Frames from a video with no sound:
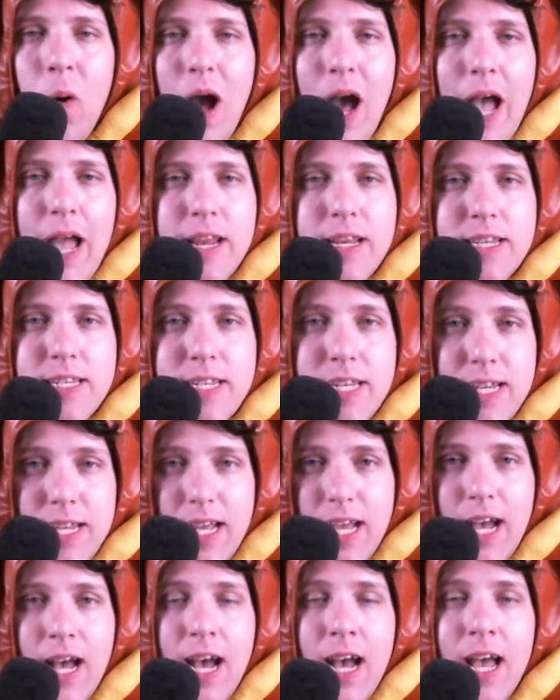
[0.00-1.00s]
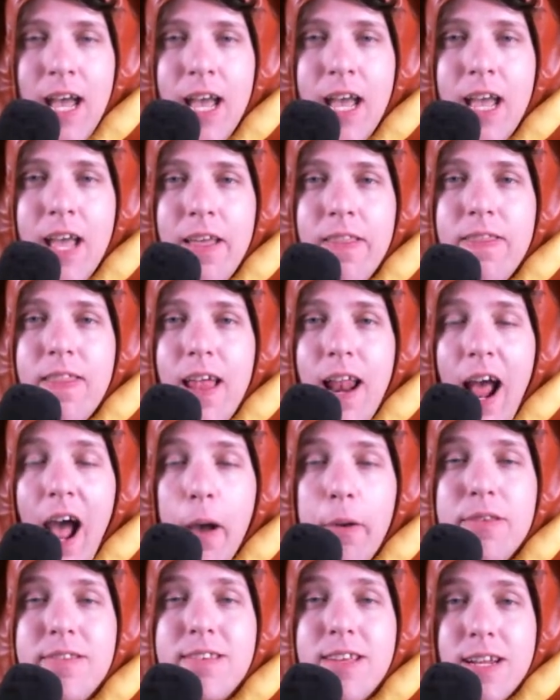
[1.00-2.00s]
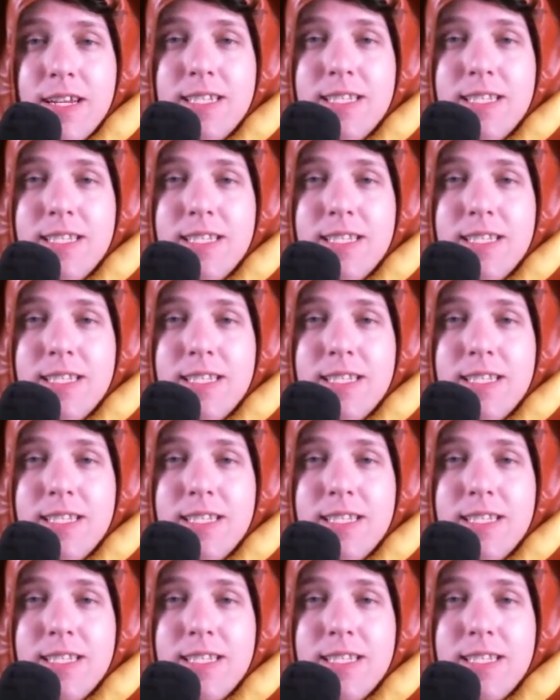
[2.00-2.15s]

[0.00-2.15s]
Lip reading: idea that I was gonna